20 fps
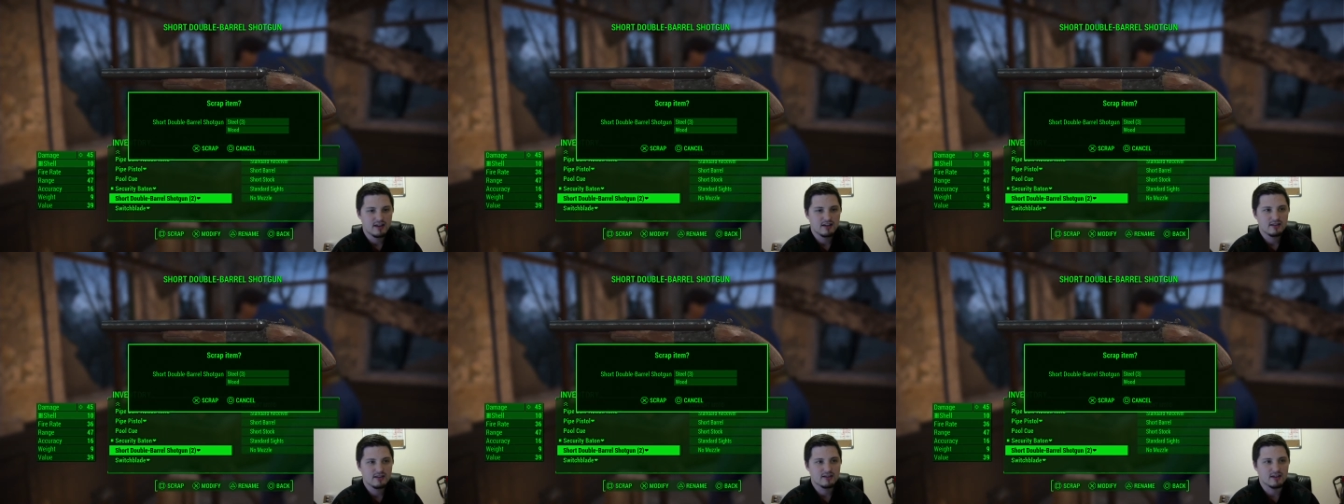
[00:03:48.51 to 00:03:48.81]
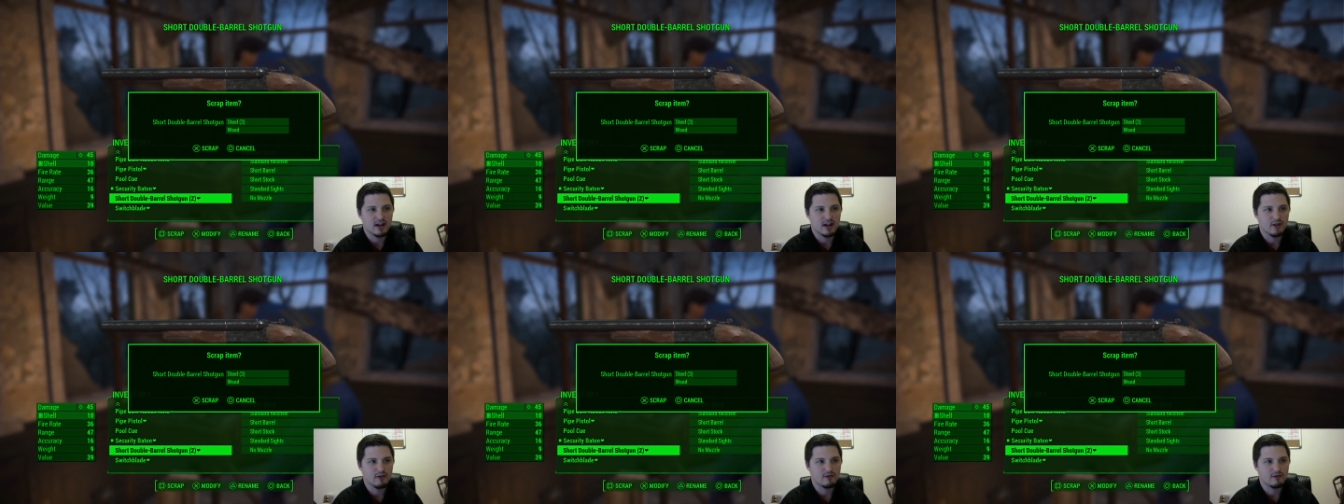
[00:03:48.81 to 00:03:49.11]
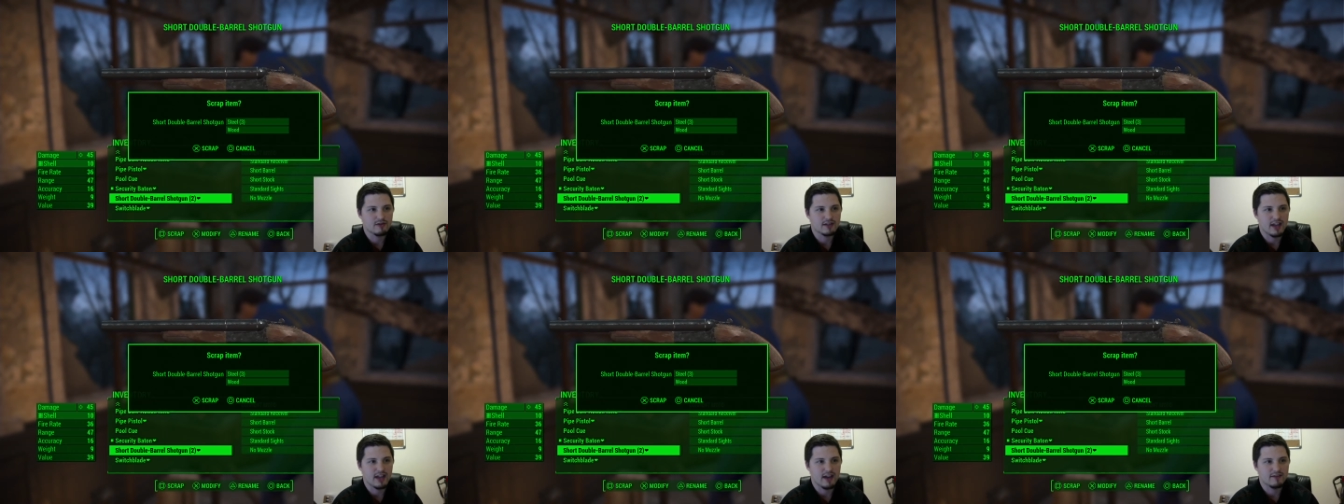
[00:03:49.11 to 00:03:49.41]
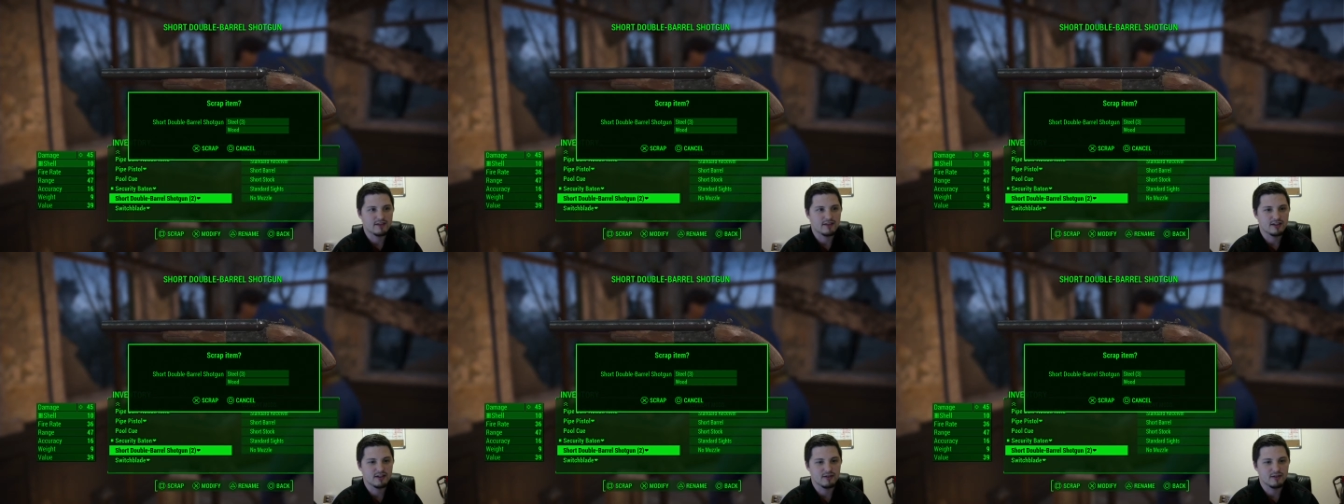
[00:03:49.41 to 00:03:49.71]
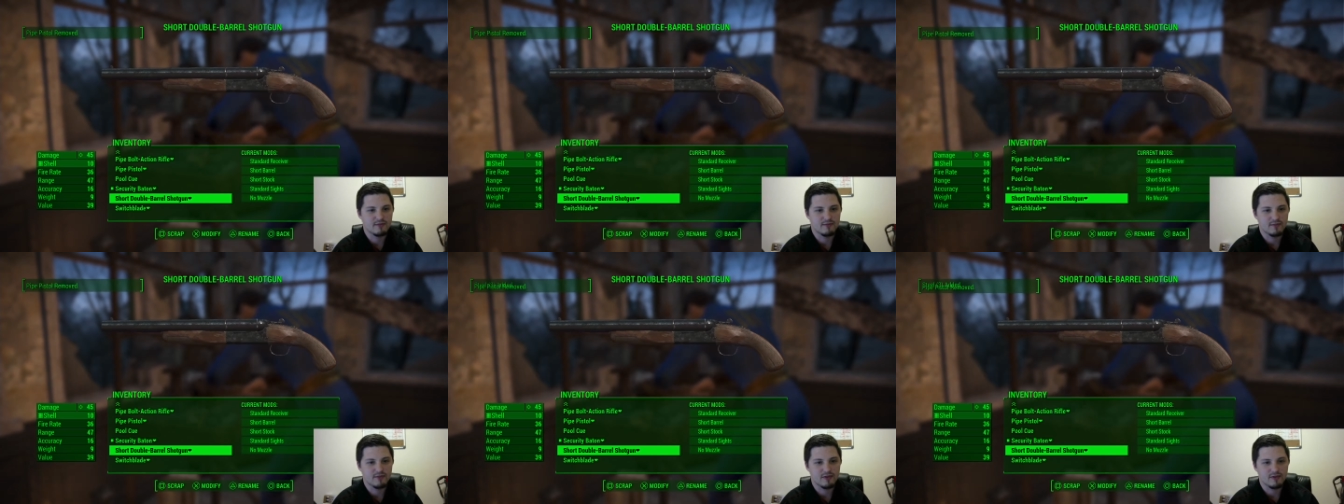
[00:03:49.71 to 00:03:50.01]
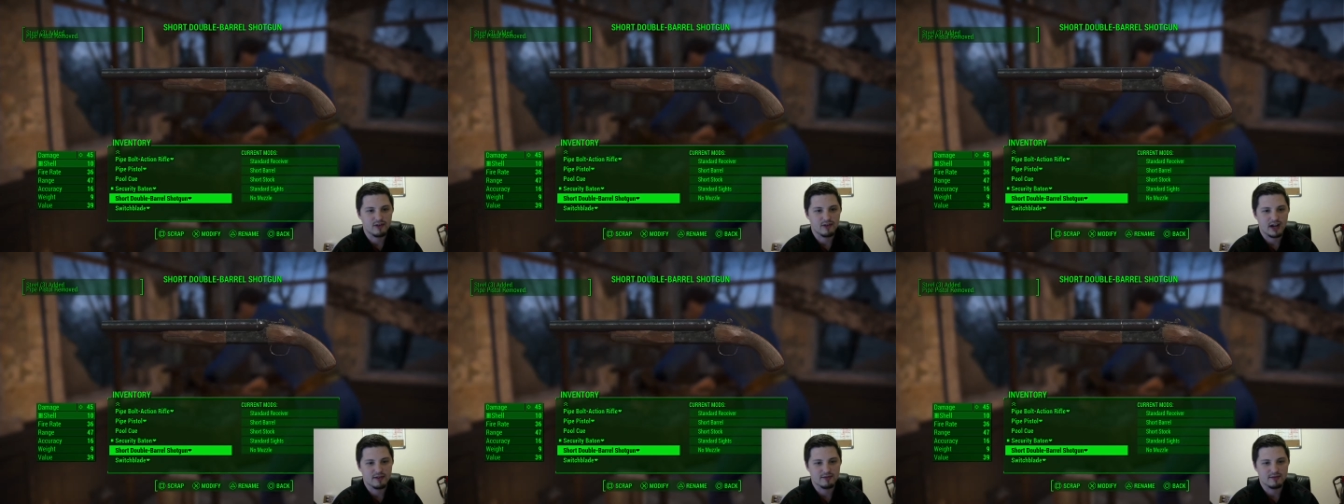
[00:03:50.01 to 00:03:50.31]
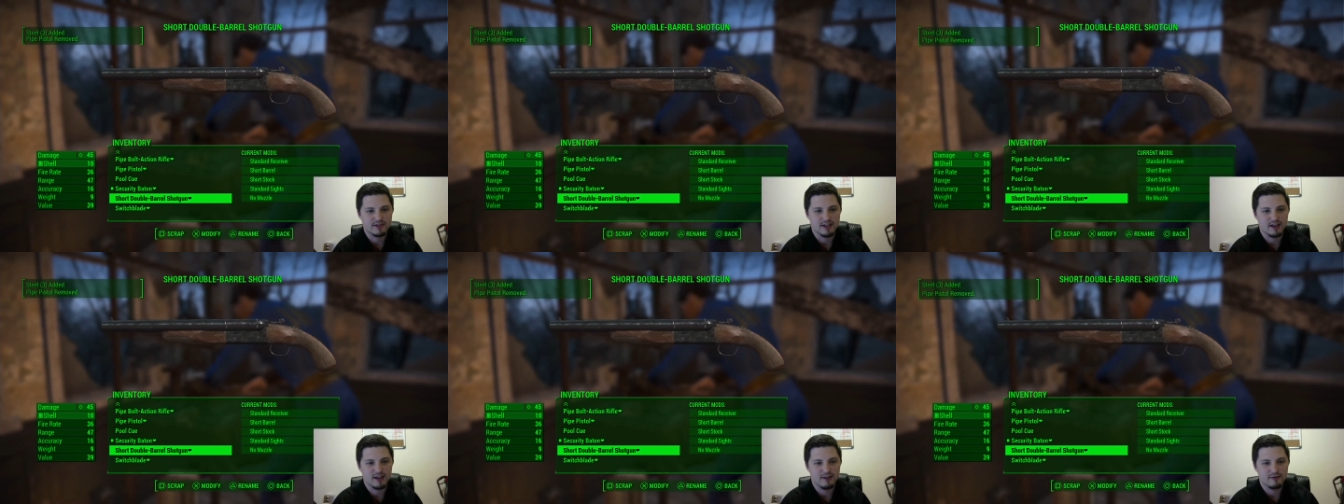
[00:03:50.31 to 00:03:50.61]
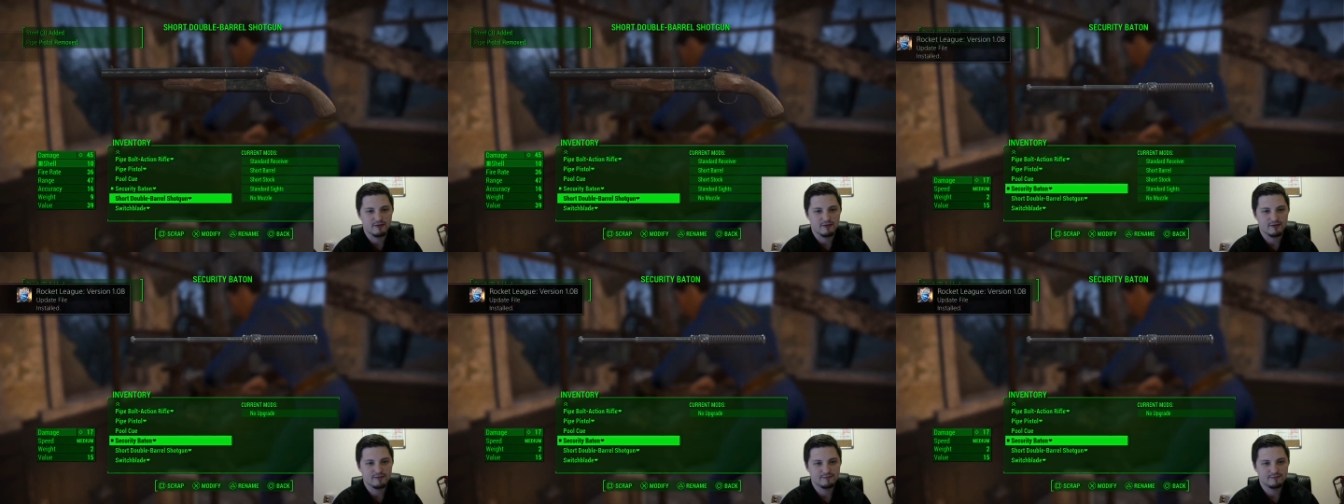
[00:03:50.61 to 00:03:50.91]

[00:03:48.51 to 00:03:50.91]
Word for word: So now we just have some random stuff.